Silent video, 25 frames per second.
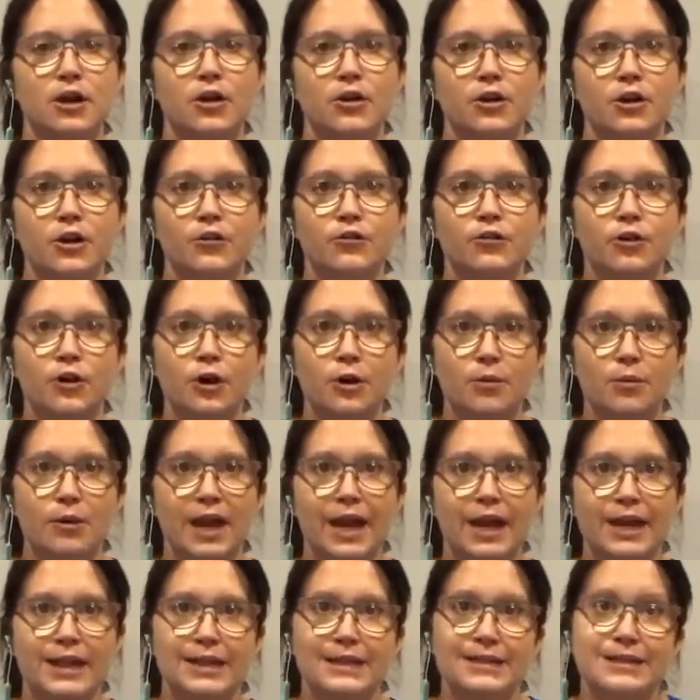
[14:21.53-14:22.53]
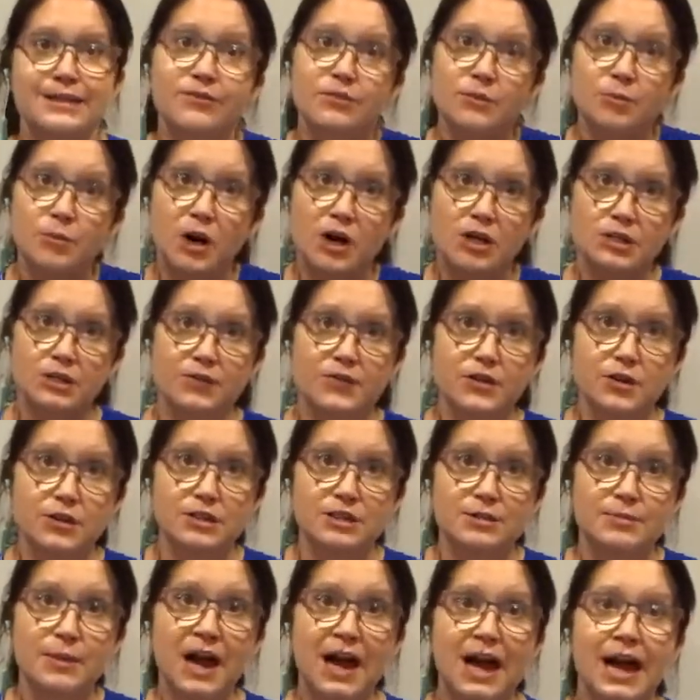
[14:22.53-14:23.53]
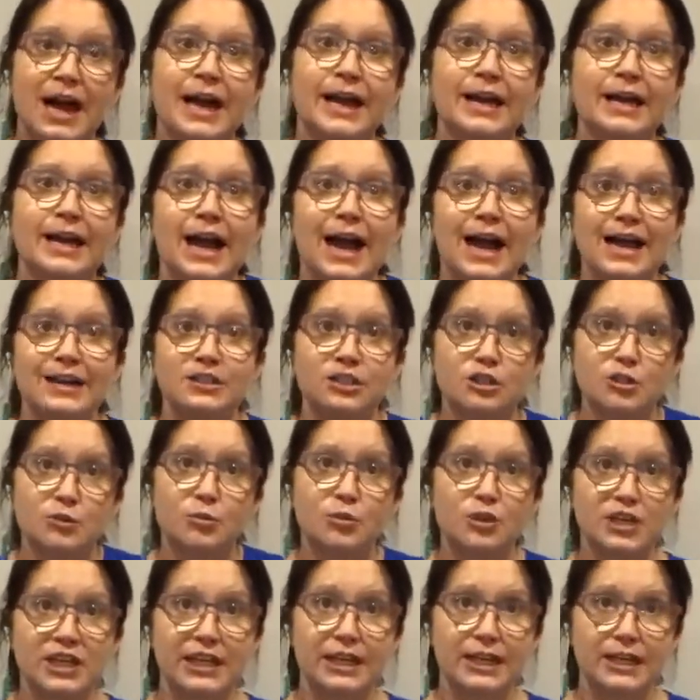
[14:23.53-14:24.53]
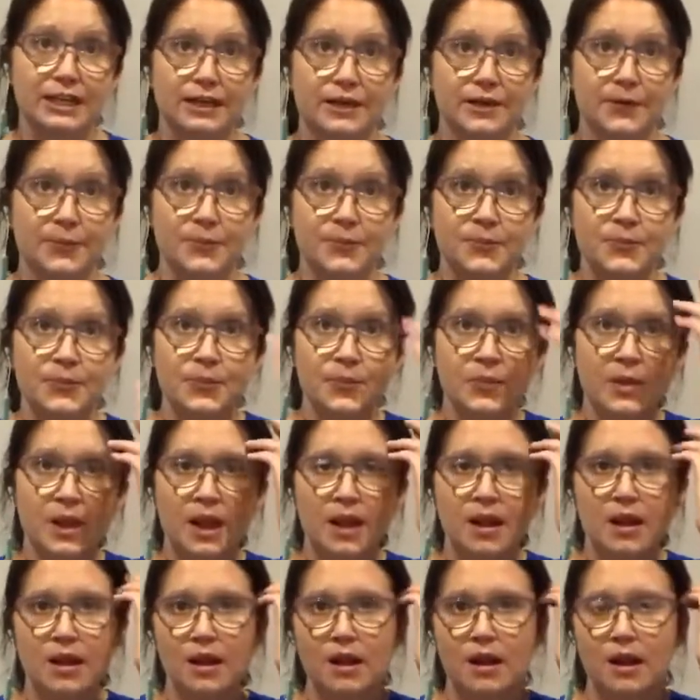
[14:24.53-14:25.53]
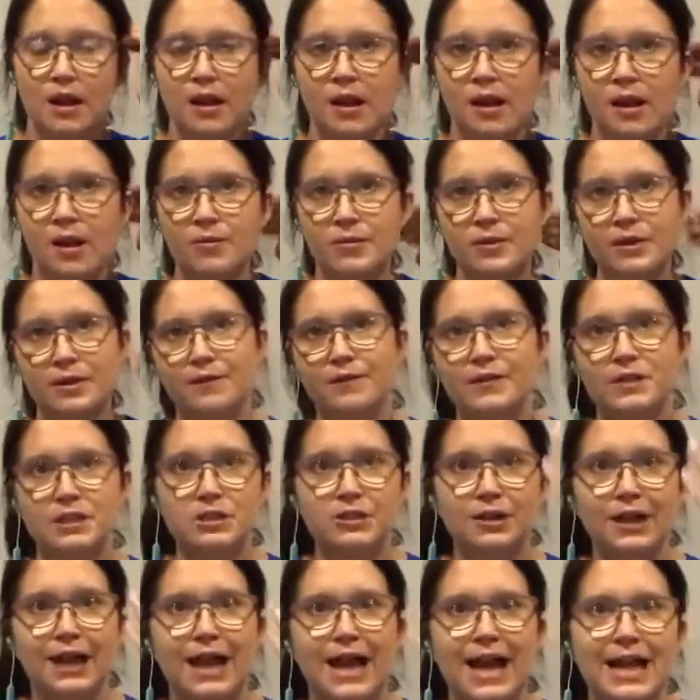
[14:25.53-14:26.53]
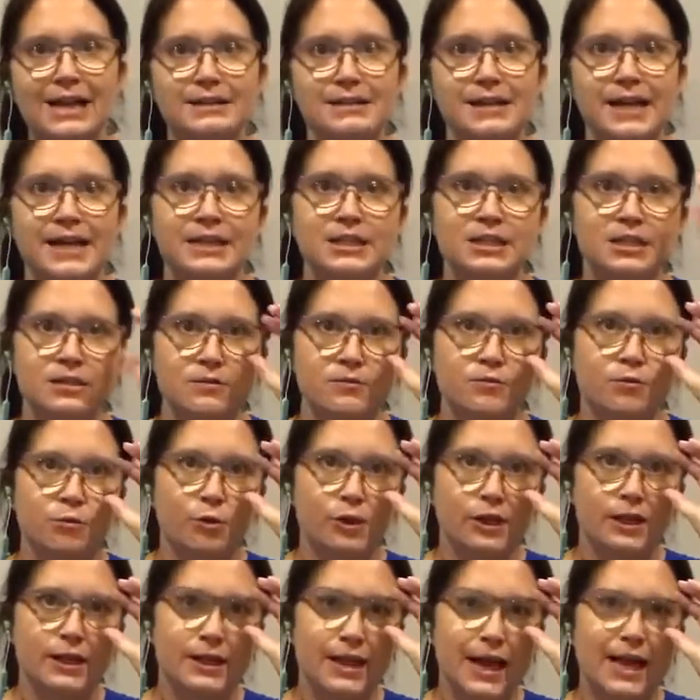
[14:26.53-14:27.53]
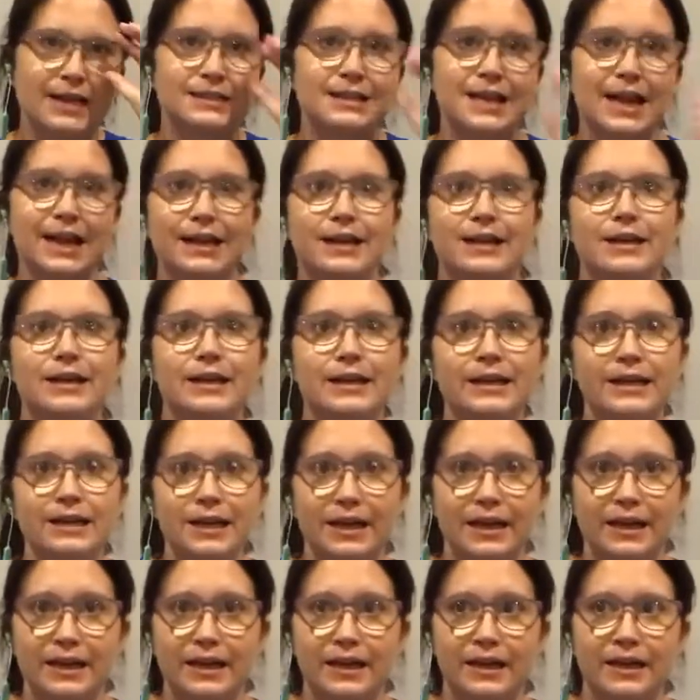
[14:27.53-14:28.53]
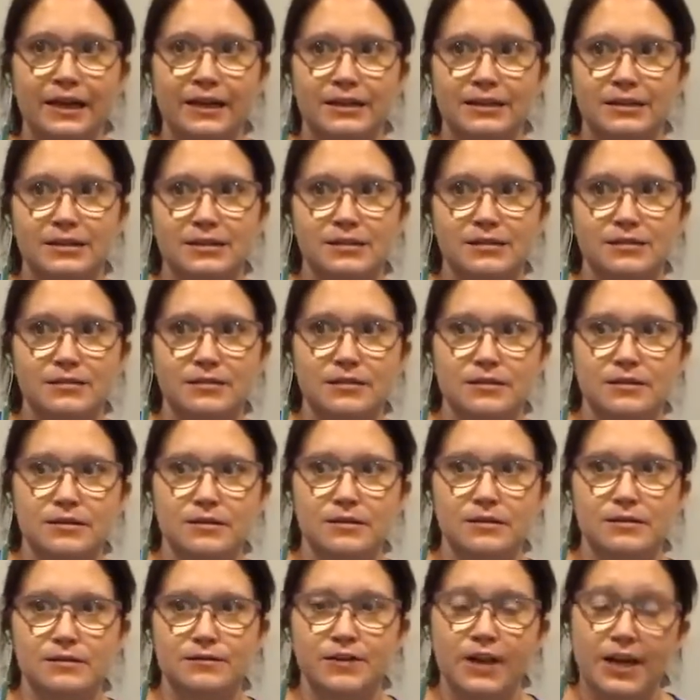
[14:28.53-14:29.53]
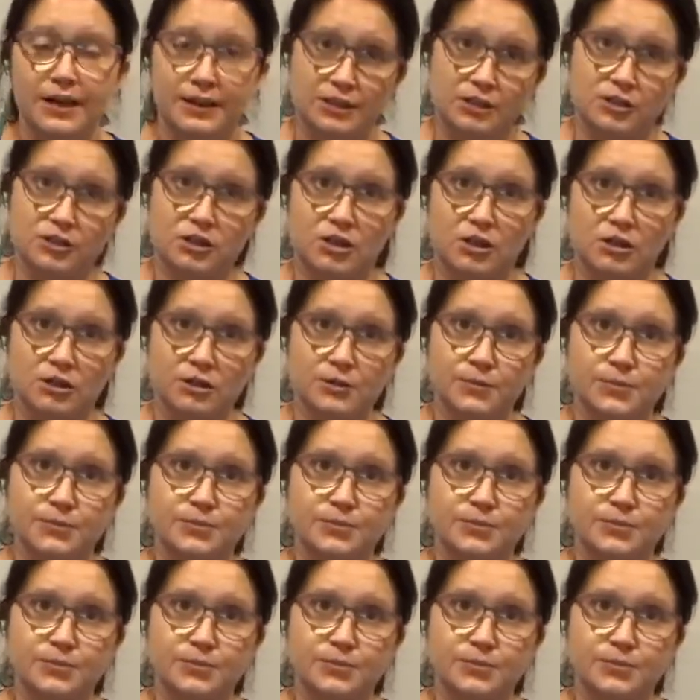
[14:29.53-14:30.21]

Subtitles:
your vertebrae and the different parts of your spine as you're breathing. And the visualization with that technique is very strong.